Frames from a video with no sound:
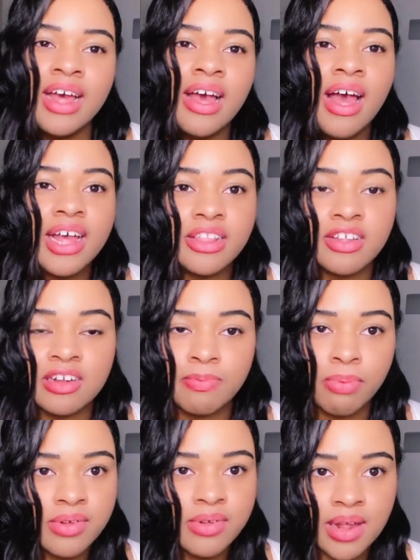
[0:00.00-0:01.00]
Again, there's
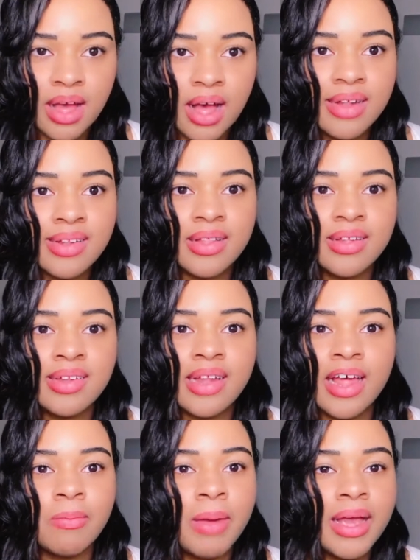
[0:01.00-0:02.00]
pros and cons to this.
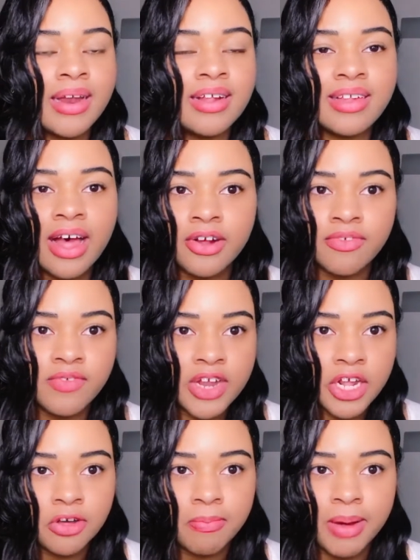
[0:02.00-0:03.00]
I can make an entire
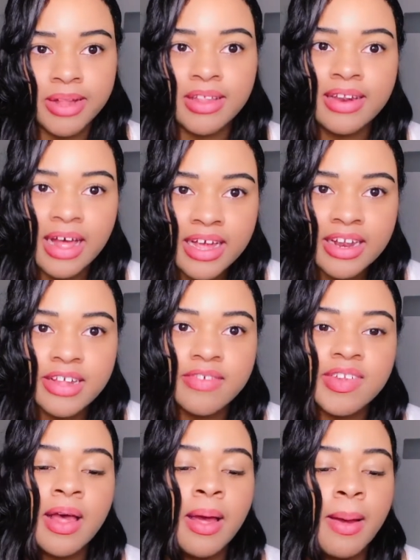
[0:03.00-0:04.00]
video about the negatives,